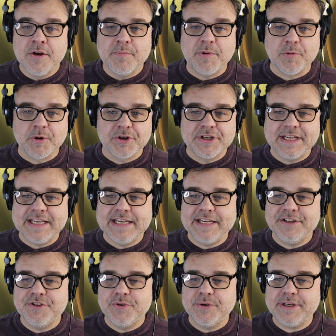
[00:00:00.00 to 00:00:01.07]
But we're going to get
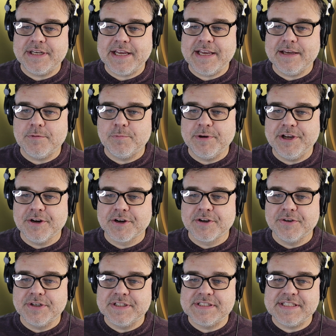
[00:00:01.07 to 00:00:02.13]
into it, and we are
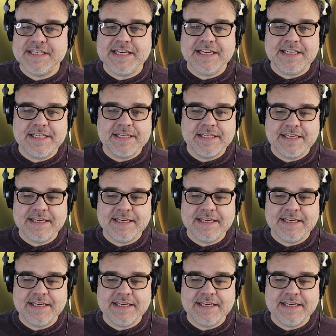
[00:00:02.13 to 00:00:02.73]
going to see